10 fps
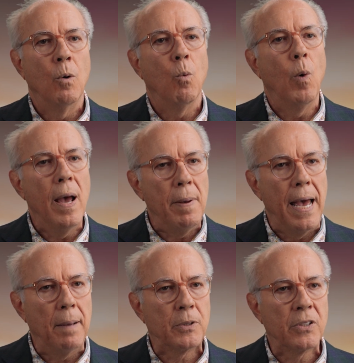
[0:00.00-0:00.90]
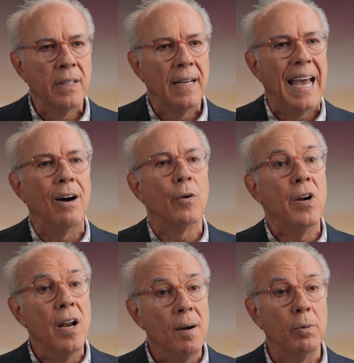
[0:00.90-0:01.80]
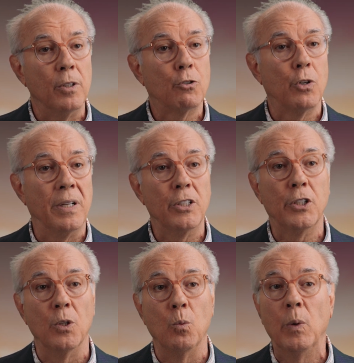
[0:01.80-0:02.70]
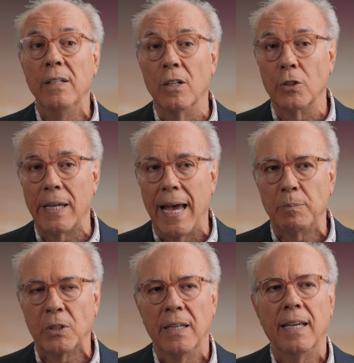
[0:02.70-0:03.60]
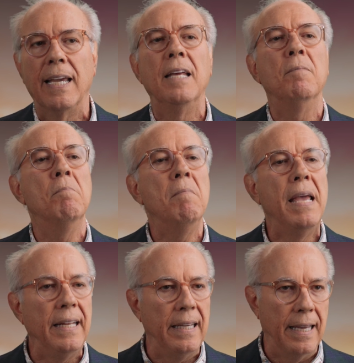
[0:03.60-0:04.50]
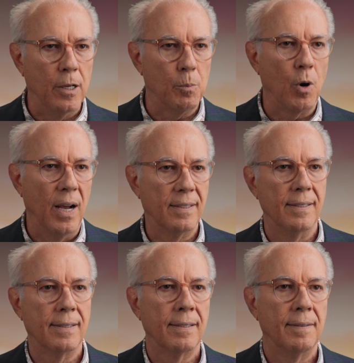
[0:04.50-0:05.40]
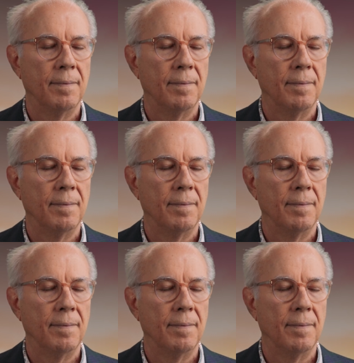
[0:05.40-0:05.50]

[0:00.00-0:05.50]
web apps outnumber traditional Windows apps in many enterprises.